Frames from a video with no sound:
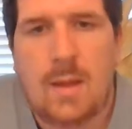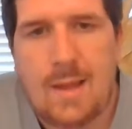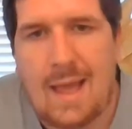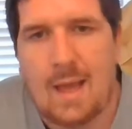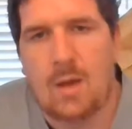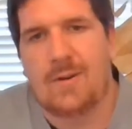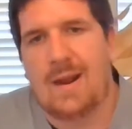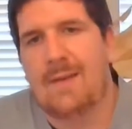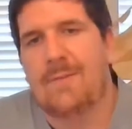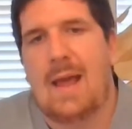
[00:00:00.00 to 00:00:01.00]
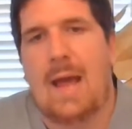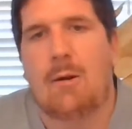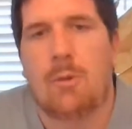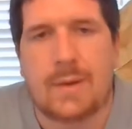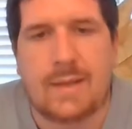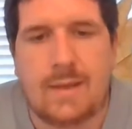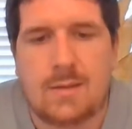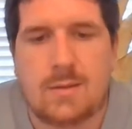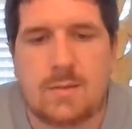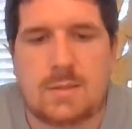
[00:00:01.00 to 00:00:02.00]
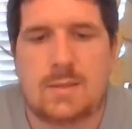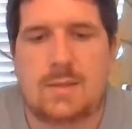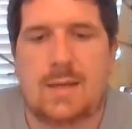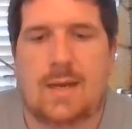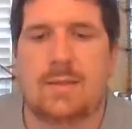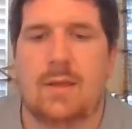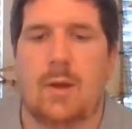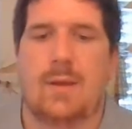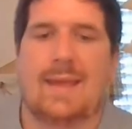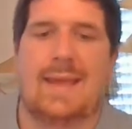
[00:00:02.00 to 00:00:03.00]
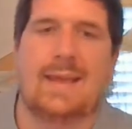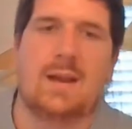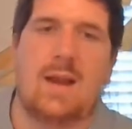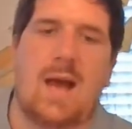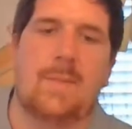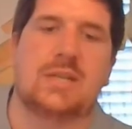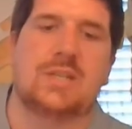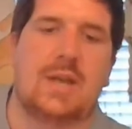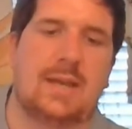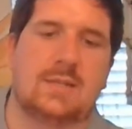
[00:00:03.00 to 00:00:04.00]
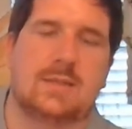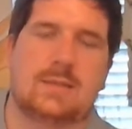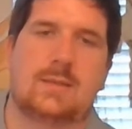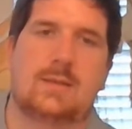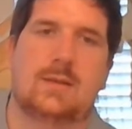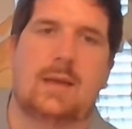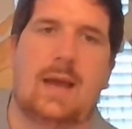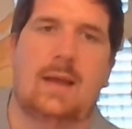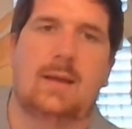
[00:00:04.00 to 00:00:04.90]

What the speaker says: over half an hour. We're getting close to done, though. Economic changes, okay?